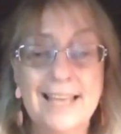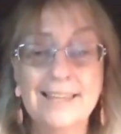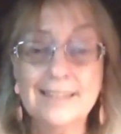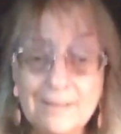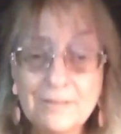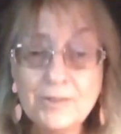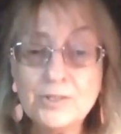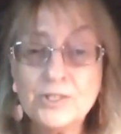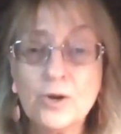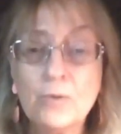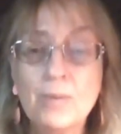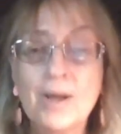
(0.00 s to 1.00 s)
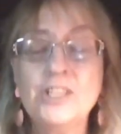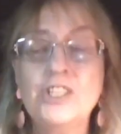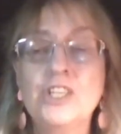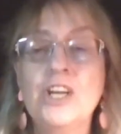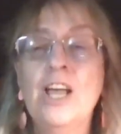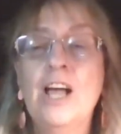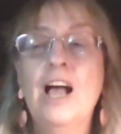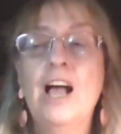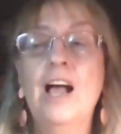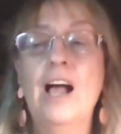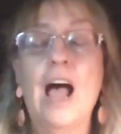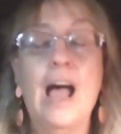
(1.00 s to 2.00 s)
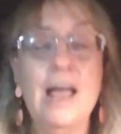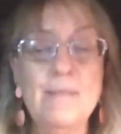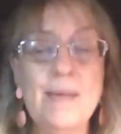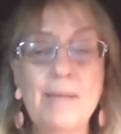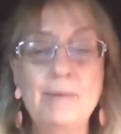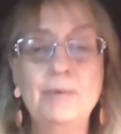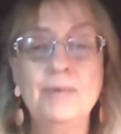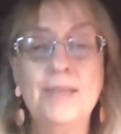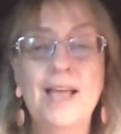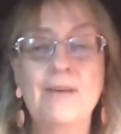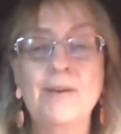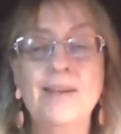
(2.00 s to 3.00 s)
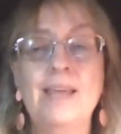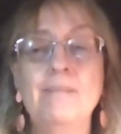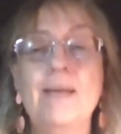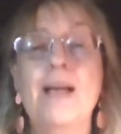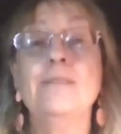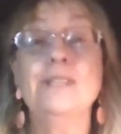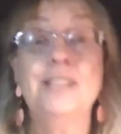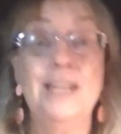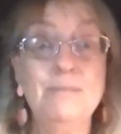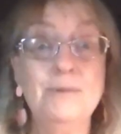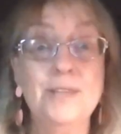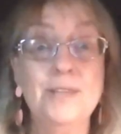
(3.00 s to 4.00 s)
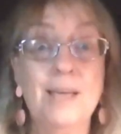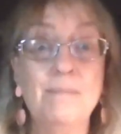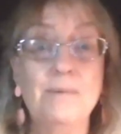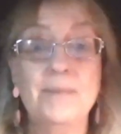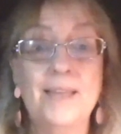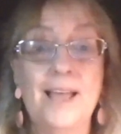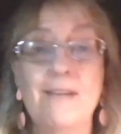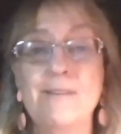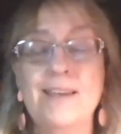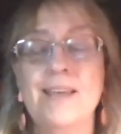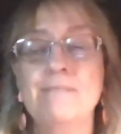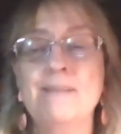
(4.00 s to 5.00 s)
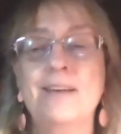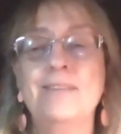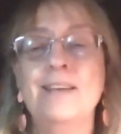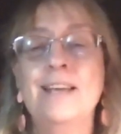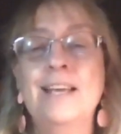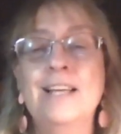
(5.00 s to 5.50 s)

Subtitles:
I love you so much. I'm happy with how it came out. TEMU's happy with how it came out.